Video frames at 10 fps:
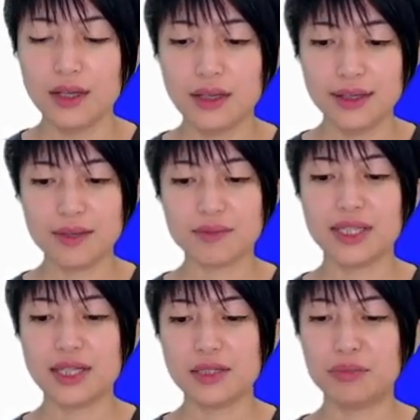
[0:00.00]
I'm going
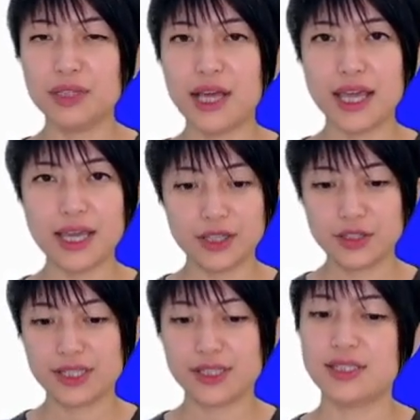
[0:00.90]
to hit play and you
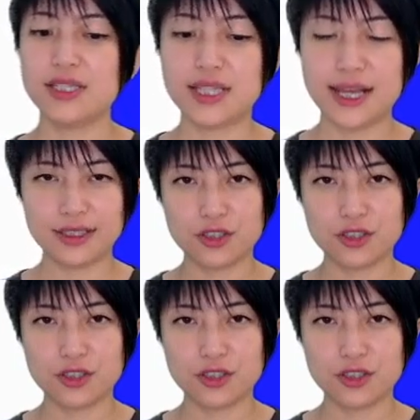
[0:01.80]
can see that